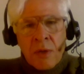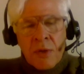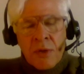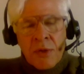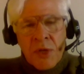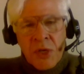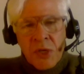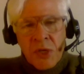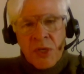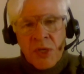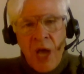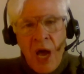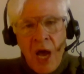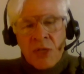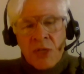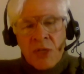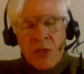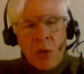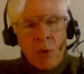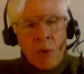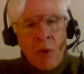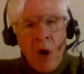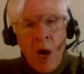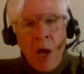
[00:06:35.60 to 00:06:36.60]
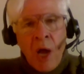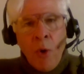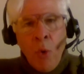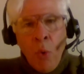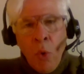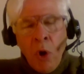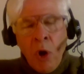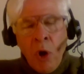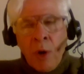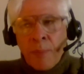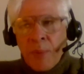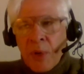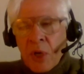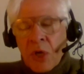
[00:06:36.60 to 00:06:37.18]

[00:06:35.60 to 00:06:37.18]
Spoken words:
these guys that were out of work